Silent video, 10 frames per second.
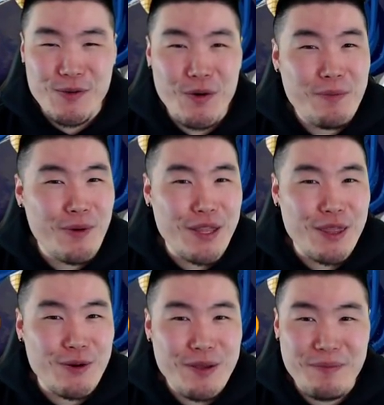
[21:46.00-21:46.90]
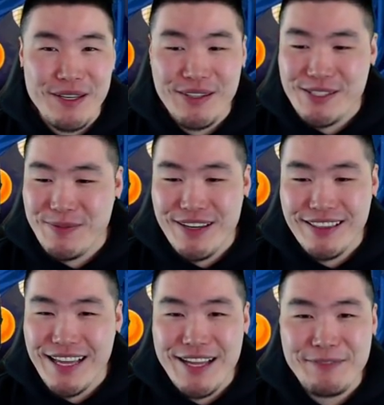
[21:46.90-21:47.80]
1.3 mil or something like
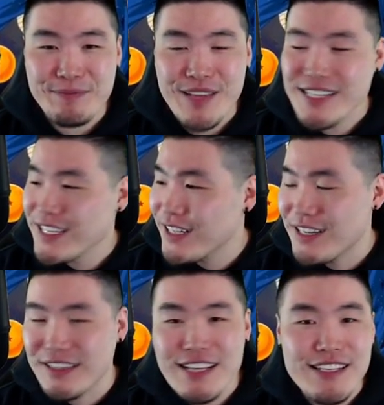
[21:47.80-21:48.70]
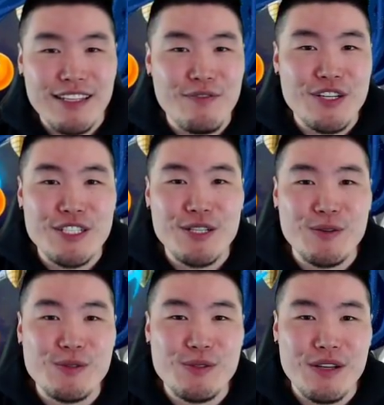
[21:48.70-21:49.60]
that? That's like a that's like a Vegito
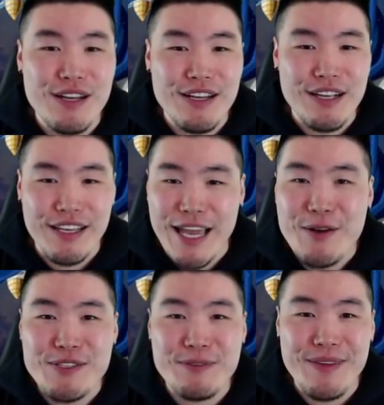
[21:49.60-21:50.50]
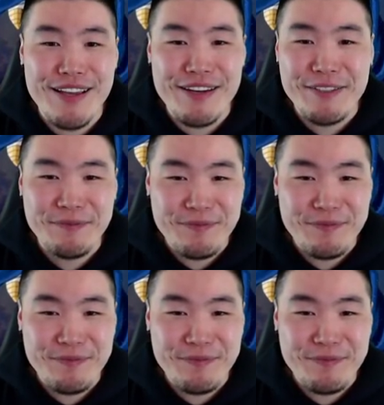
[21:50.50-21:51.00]
uh, a counter, man.